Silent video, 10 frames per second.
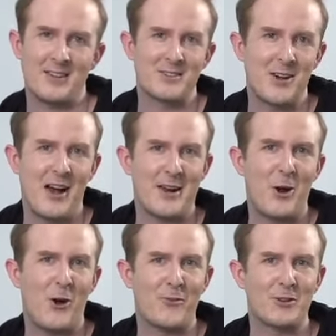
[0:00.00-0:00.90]
side
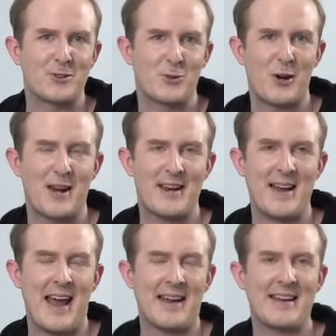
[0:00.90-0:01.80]
of the screen
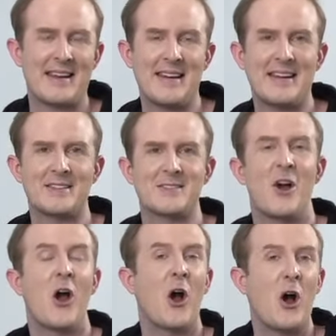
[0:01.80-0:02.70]
and it is
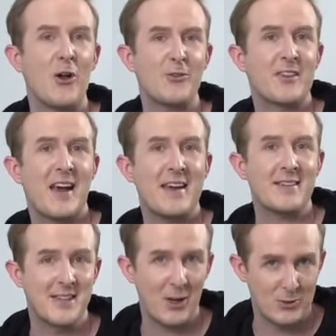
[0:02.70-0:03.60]
Earth
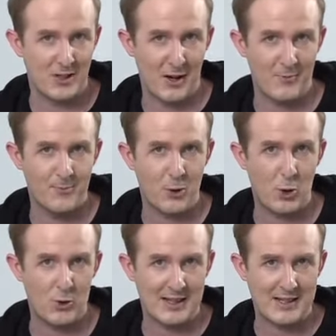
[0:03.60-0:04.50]
Day Delta,
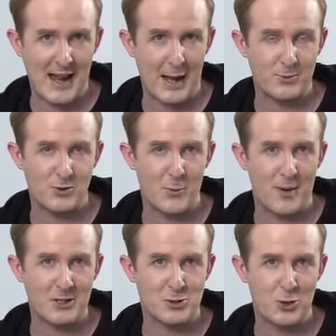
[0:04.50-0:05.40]
all in caps. So
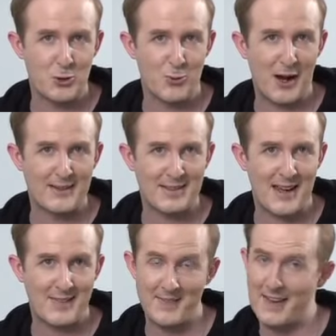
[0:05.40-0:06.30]
make sure you write
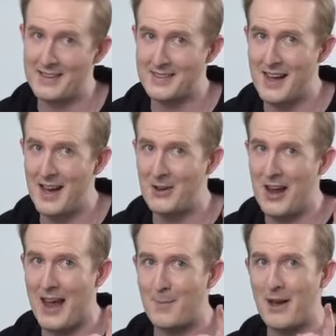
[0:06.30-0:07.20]
that, that down
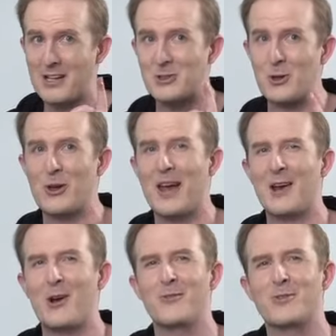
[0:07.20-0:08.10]
and make sure you head
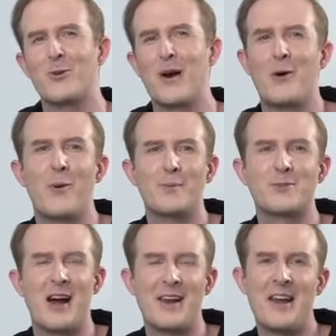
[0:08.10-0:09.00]
over to our
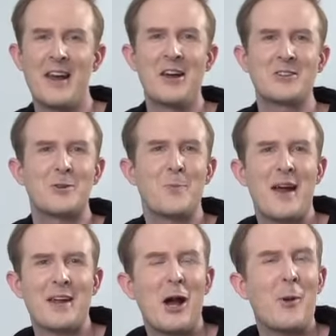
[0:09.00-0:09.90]
website to
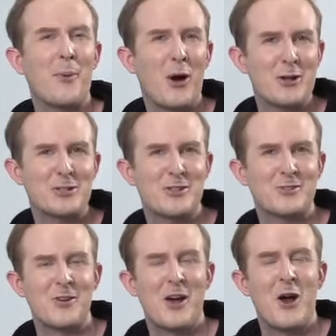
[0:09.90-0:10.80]
make a
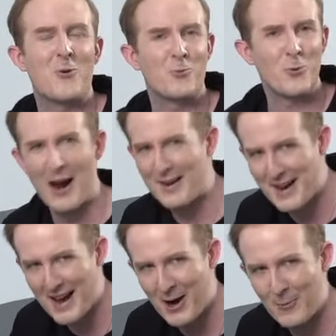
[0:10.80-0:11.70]
purchase right
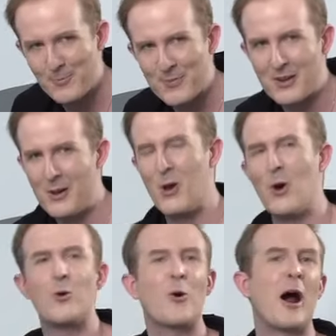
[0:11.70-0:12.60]
now.
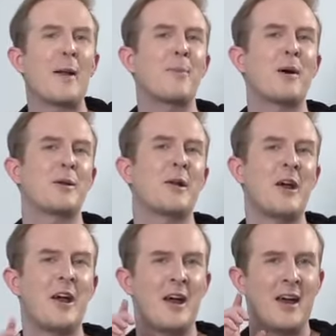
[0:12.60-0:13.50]
All right, but
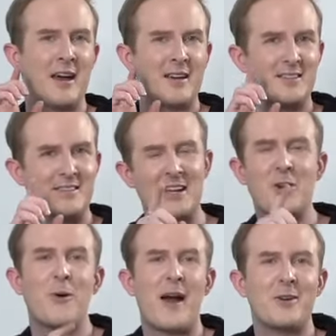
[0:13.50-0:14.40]
stick
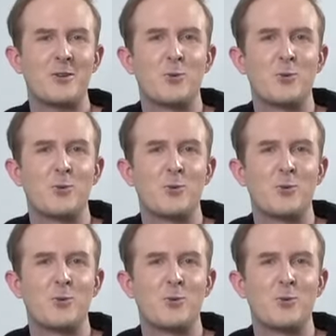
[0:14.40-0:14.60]
around as